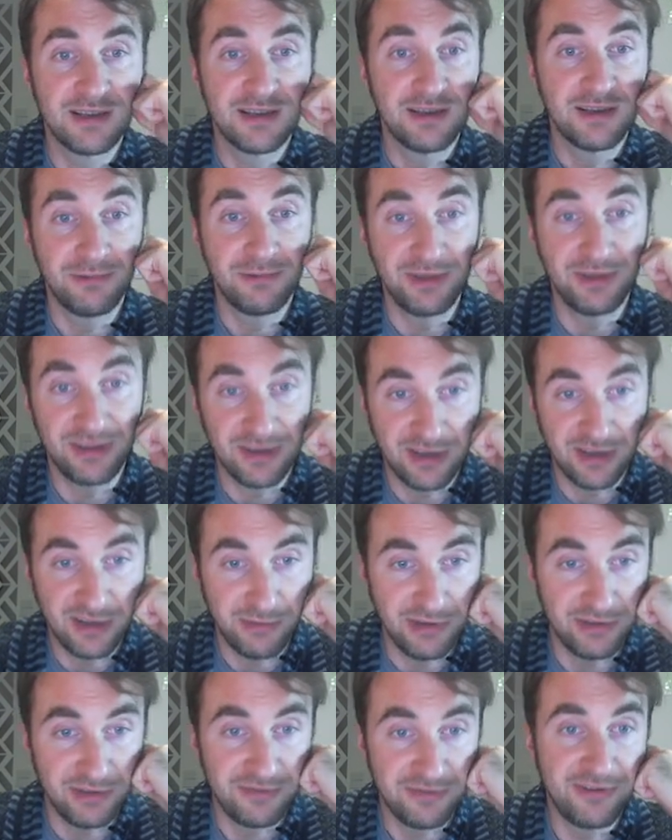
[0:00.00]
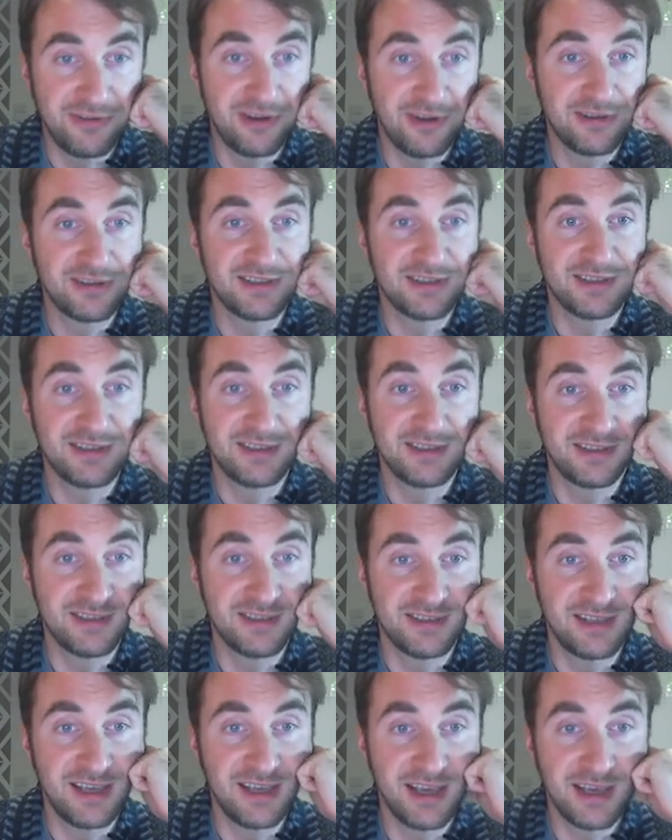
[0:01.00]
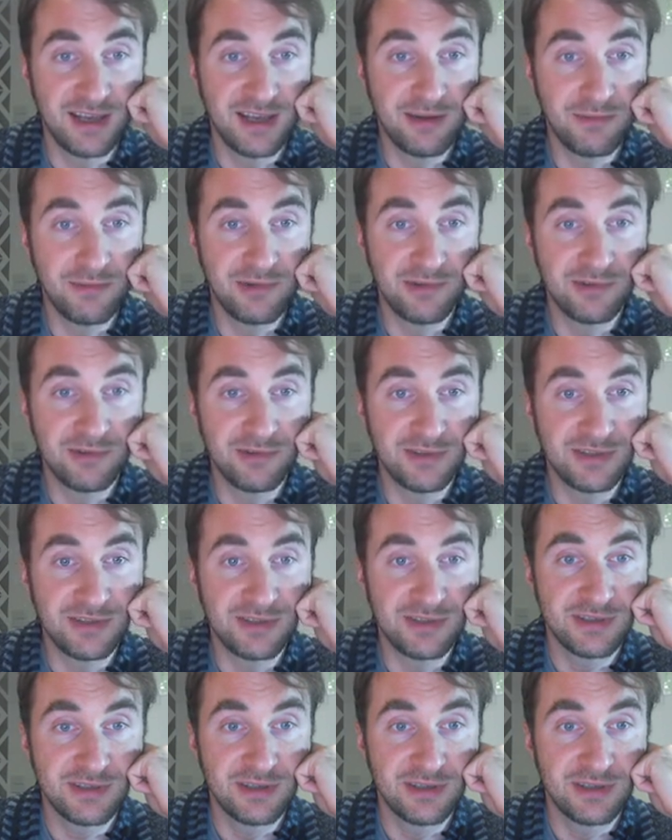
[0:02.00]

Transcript: We talk about foxes as the animals.